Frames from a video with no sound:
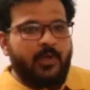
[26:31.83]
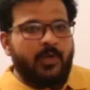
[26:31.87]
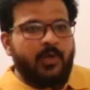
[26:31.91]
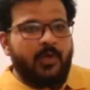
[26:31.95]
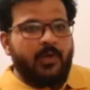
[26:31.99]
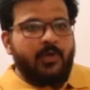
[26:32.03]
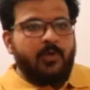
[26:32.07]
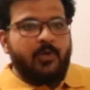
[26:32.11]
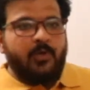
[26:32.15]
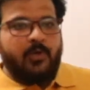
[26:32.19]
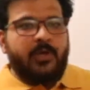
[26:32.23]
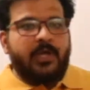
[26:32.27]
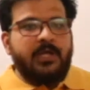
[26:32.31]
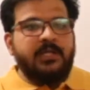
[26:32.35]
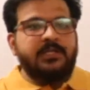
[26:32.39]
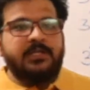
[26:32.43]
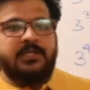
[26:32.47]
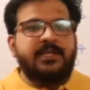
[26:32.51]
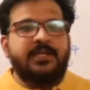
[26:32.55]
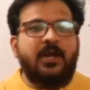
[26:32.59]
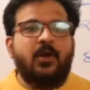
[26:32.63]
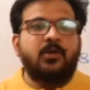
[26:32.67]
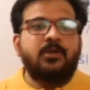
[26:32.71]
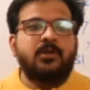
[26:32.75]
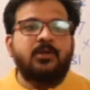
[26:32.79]
You can
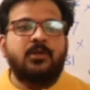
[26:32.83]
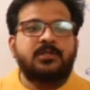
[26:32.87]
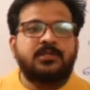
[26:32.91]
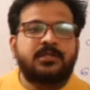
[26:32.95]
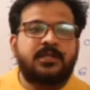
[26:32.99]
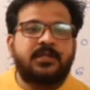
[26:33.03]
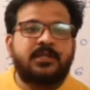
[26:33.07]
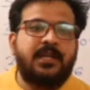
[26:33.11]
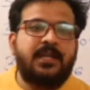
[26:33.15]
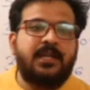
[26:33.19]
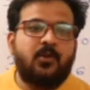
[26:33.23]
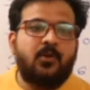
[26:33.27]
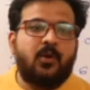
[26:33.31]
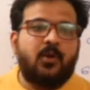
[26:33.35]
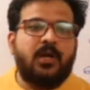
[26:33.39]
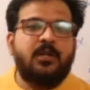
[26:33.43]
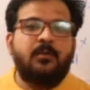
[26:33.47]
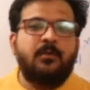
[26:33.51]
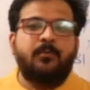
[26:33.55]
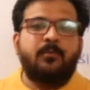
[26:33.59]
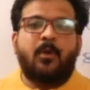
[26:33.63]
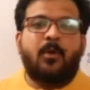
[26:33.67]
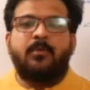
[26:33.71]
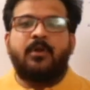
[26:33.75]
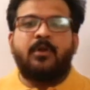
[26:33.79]
check on the screen. Look at the
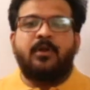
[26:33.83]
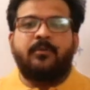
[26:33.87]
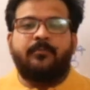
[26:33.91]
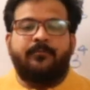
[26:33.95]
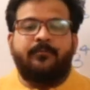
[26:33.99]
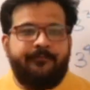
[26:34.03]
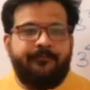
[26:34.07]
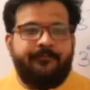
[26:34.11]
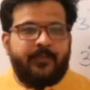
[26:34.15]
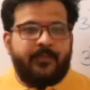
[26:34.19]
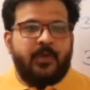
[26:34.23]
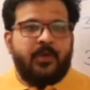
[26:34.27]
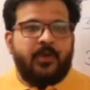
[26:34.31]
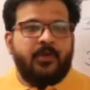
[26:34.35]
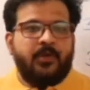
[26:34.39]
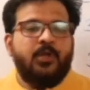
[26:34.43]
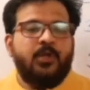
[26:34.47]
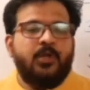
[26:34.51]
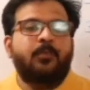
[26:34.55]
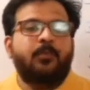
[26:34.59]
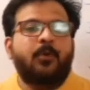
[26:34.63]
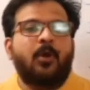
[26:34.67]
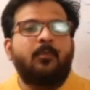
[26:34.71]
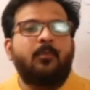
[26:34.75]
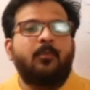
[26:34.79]
problem. The
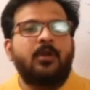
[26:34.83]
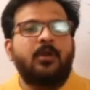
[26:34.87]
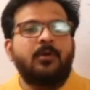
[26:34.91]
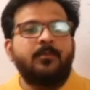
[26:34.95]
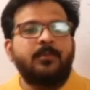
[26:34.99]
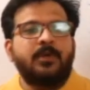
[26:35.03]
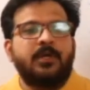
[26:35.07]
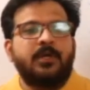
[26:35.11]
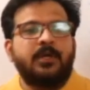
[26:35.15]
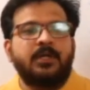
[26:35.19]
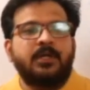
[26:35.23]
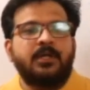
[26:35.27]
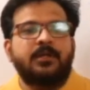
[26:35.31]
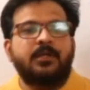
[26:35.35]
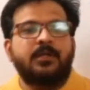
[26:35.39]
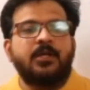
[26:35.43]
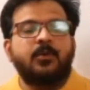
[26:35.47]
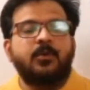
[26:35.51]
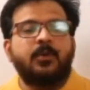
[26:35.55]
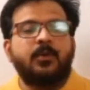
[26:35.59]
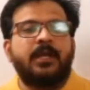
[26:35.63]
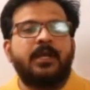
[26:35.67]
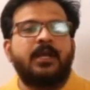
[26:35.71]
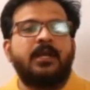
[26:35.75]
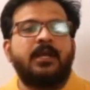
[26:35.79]
problem is the
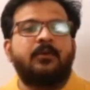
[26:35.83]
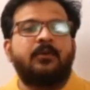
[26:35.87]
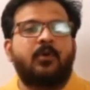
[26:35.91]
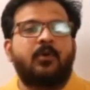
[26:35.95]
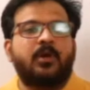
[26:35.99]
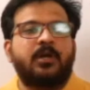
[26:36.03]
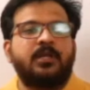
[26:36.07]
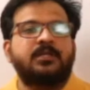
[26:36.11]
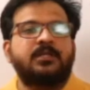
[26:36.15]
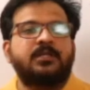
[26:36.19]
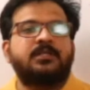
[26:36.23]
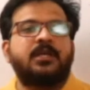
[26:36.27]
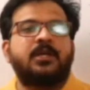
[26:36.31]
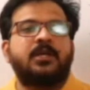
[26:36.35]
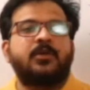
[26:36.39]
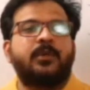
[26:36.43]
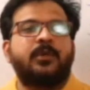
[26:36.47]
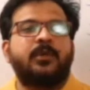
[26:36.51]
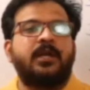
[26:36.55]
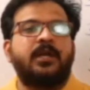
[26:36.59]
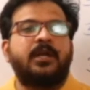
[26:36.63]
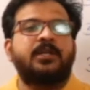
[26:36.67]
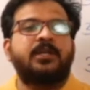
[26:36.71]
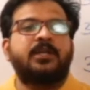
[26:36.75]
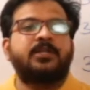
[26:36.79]
unit. What is the
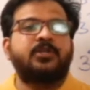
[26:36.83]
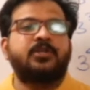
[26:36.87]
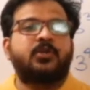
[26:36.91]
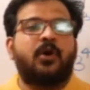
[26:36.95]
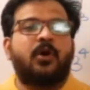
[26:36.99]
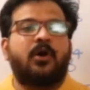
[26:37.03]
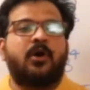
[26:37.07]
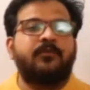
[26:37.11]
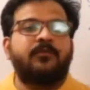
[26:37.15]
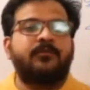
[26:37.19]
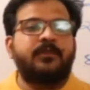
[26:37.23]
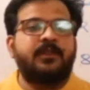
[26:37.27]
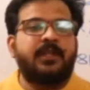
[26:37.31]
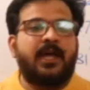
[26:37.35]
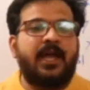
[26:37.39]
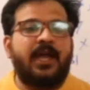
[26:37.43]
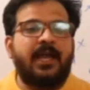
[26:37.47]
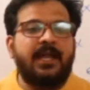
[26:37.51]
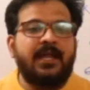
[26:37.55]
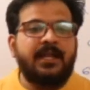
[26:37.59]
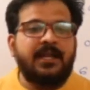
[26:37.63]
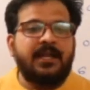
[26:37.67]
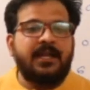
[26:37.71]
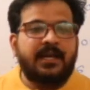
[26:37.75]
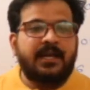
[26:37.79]
unit digit of
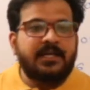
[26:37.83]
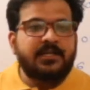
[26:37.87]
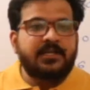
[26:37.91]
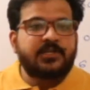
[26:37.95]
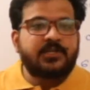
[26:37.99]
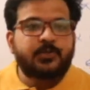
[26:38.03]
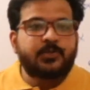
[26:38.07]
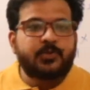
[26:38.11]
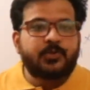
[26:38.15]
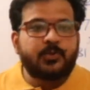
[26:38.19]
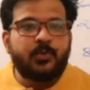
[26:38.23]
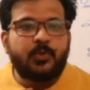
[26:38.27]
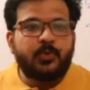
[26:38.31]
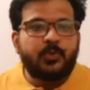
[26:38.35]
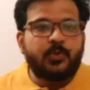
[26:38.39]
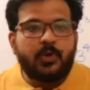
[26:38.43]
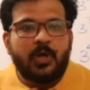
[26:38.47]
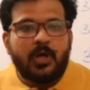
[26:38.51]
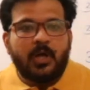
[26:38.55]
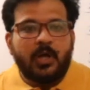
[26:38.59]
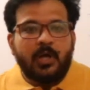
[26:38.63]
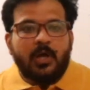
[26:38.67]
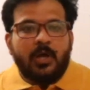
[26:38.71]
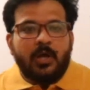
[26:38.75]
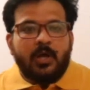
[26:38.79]
9 raised
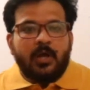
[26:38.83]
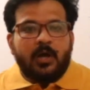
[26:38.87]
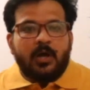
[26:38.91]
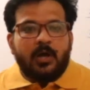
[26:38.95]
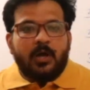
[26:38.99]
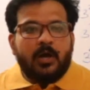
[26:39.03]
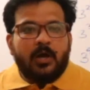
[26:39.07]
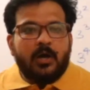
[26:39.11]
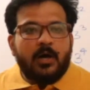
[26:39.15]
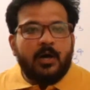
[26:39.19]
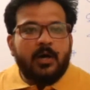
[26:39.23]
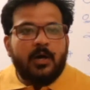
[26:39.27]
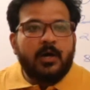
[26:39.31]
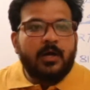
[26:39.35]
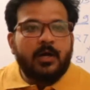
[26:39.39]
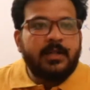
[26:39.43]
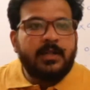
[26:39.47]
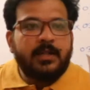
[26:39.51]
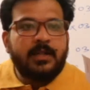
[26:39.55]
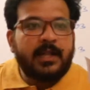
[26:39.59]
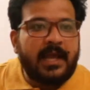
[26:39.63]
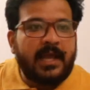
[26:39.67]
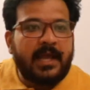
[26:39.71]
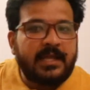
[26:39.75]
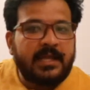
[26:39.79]
to
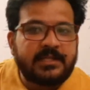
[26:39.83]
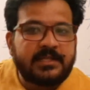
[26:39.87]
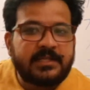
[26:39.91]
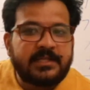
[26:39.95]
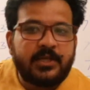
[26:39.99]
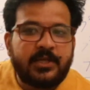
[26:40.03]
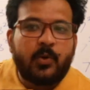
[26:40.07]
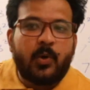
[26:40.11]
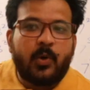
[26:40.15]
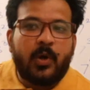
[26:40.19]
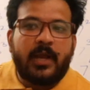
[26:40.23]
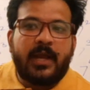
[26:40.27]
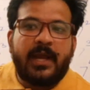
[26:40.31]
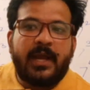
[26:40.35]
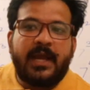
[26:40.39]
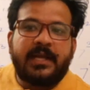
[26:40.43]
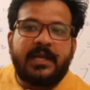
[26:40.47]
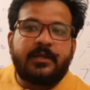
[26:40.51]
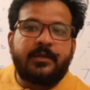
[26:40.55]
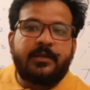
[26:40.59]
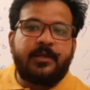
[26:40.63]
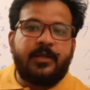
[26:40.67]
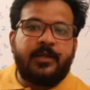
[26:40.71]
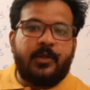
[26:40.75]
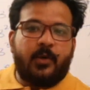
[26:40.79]

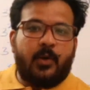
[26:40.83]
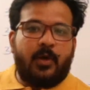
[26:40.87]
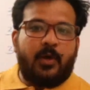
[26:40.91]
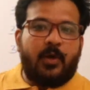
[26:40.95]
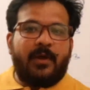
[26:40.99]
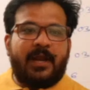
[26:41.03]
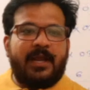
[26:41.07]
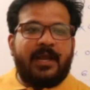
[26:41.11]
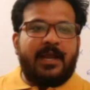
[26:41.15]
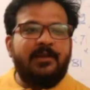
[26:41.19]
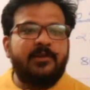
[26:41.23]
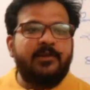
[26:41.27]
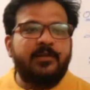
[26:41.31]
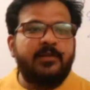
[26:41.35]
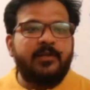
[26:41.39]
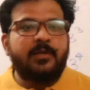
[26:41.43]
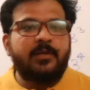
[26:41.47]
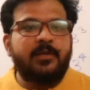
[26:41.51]
9080? Am I right?